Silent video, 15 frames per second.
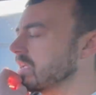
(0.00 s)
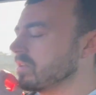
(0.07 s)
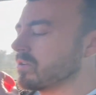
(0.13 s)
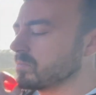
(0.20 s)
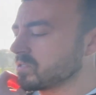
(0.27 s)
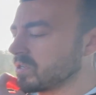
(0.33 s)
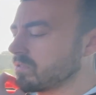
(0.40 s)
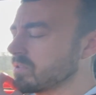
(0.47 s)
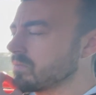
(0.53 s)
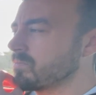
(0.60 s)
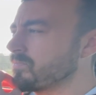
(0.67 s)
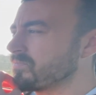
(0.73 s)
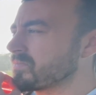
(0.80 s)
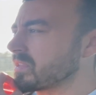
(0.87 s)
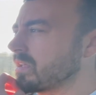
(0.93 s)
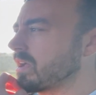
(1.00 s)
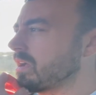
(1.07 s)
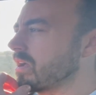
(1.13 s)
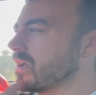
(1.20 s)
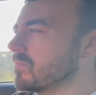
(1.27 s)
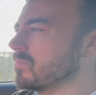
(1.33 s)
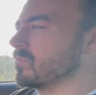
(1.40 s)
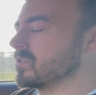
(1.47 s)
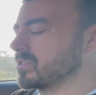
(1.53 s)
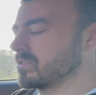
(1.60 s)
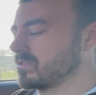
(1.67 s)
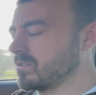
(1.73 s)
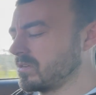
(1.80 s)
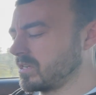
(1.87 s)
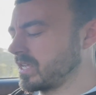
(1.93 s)
knobs on them, which
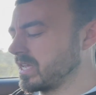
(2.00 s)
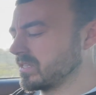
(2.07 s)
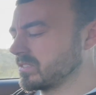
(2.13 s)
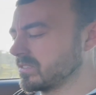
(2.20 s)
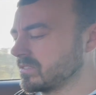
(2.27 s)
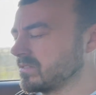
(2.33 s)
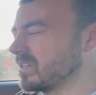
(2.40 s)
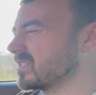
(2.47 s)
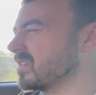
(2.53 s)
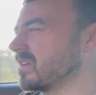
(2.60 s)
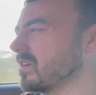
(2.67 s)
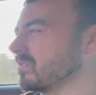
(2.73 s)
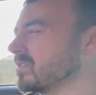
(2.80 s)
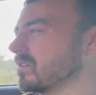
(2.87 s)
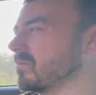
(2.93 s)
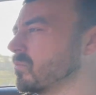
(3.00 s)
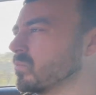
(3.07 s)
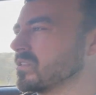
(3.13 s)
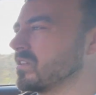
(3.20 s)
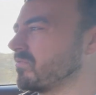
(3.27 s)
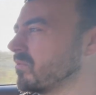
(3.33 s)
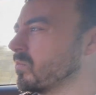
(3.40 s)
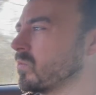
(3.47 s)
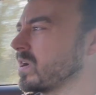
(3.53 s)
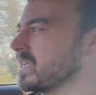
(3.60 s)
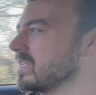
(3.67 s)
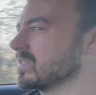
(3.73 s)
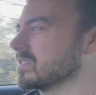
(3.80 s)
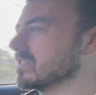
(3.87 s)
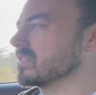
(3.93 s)
has got, I guess, I don't know, different
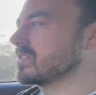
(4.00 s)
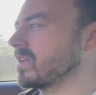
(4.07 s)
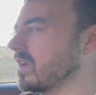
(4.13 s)
weights and stuff.